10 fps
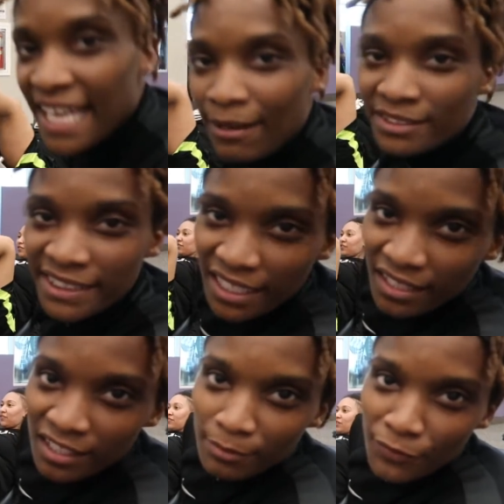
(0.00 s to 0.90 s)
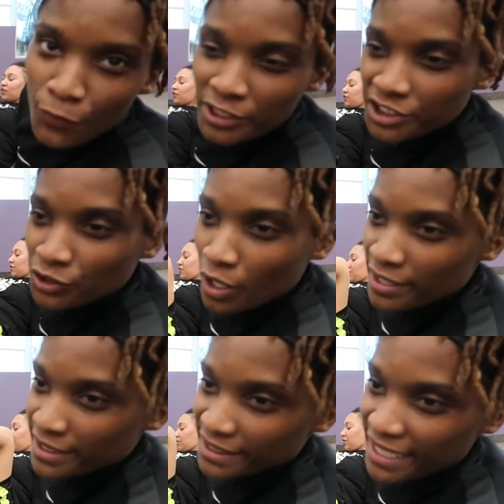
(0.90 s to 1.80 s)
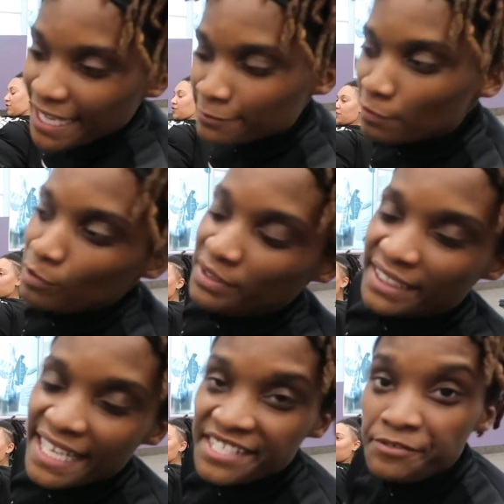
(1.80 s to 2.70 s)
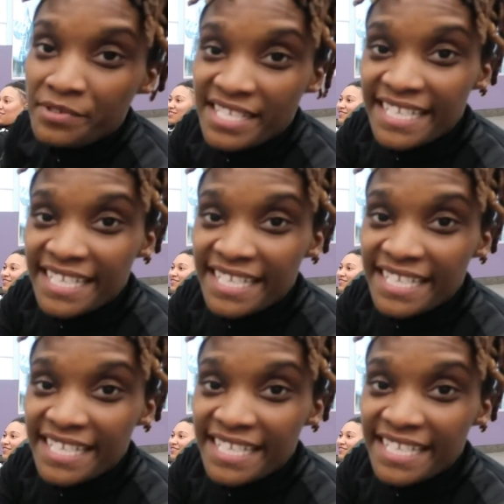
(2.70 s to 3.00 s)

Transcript: thing I was telling her before she started this next one was that she was